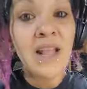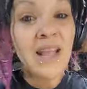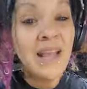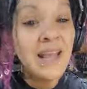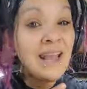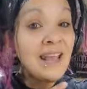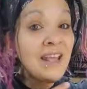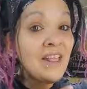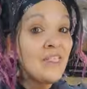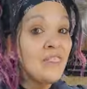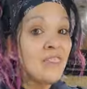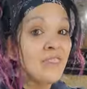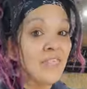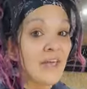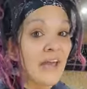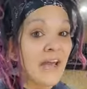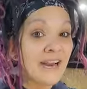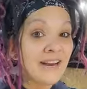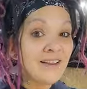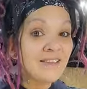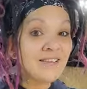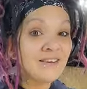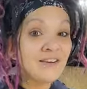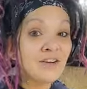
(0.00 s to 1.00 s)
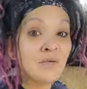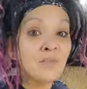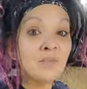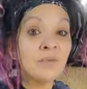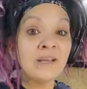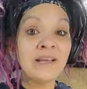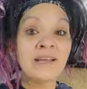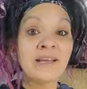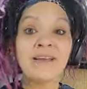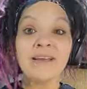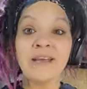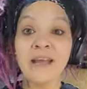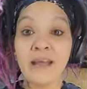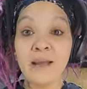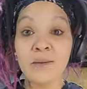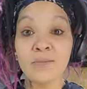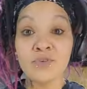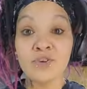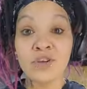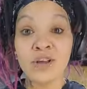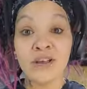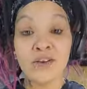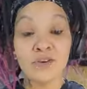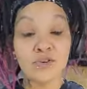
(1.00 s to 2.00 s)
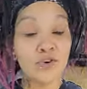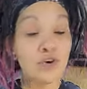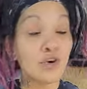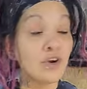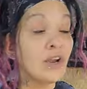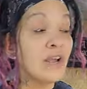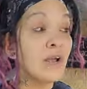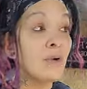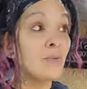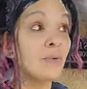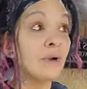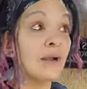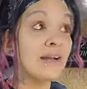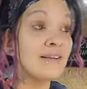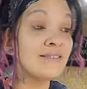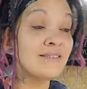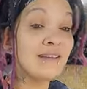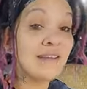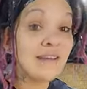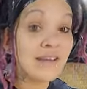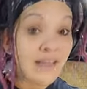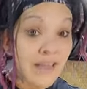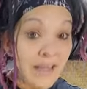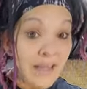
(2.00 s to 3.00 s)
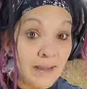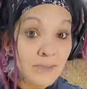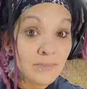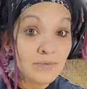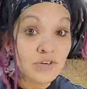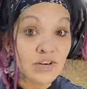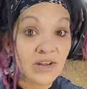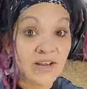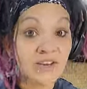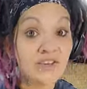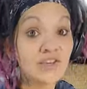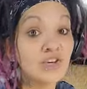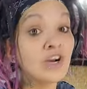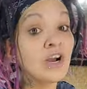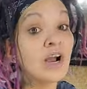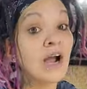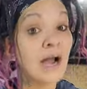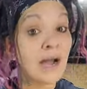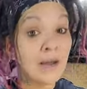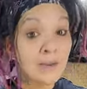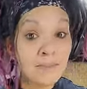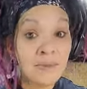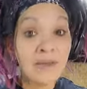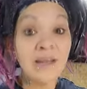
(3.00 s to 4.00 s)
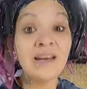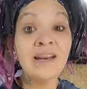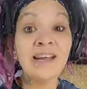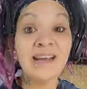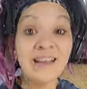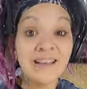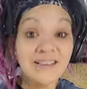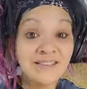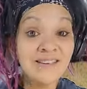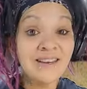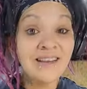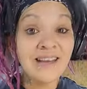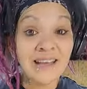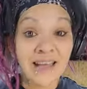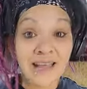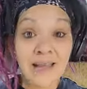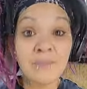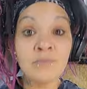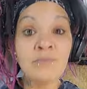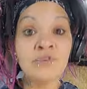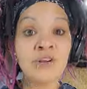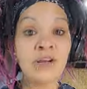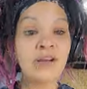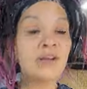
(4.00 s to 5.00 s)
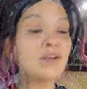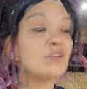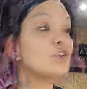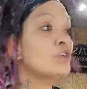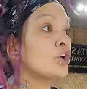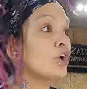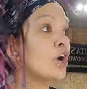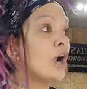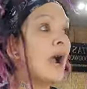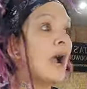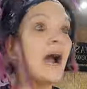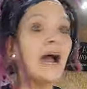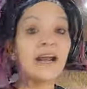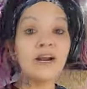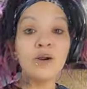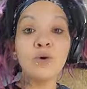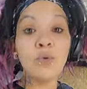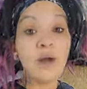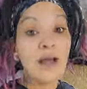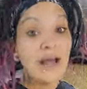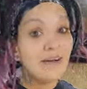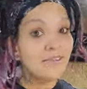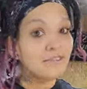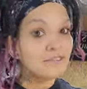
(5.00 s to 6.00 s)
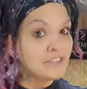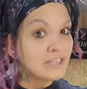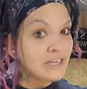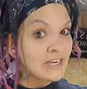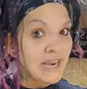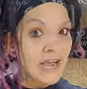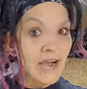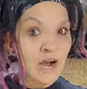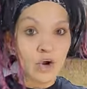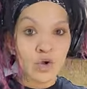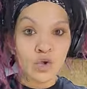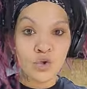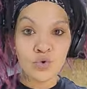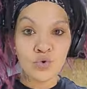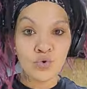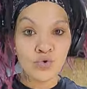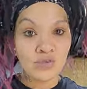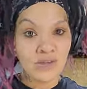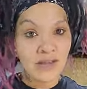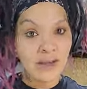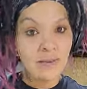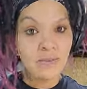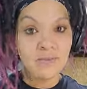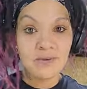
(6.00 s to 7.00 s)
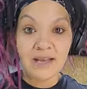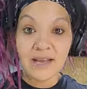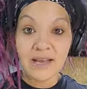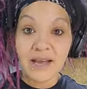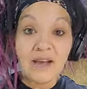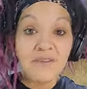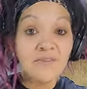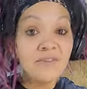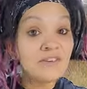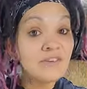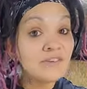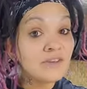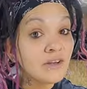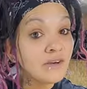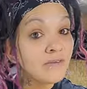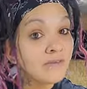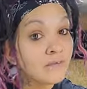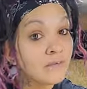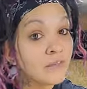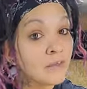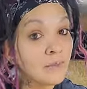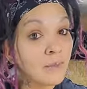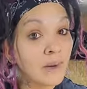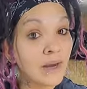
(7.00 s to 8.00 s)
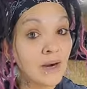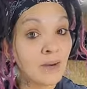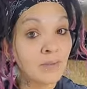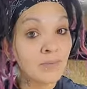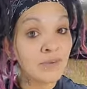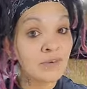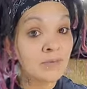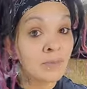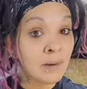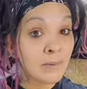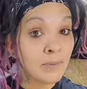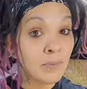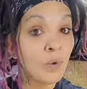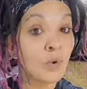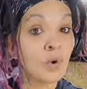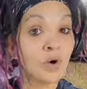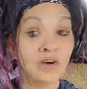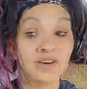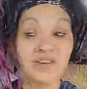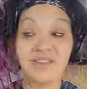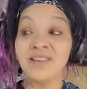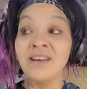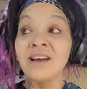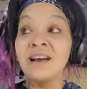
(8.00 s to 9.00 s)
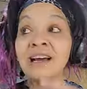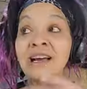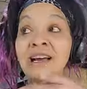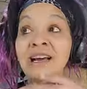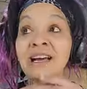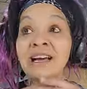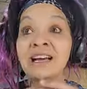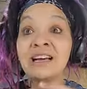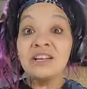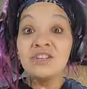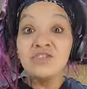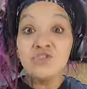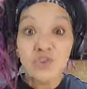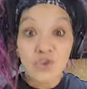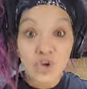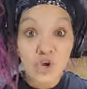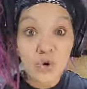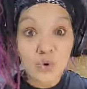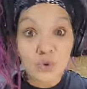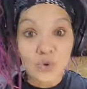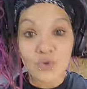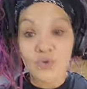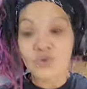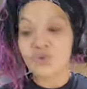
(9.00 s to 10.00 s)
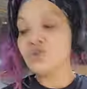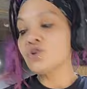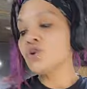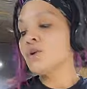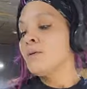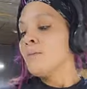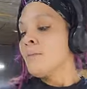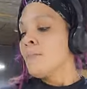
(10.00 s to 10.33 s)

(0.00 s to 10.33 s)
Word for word: and that is a complete game changer. And when I say game changer, I mean it is a game changer. I don't have to now use M D F and stuff for the bottoms of my boards. It's huge.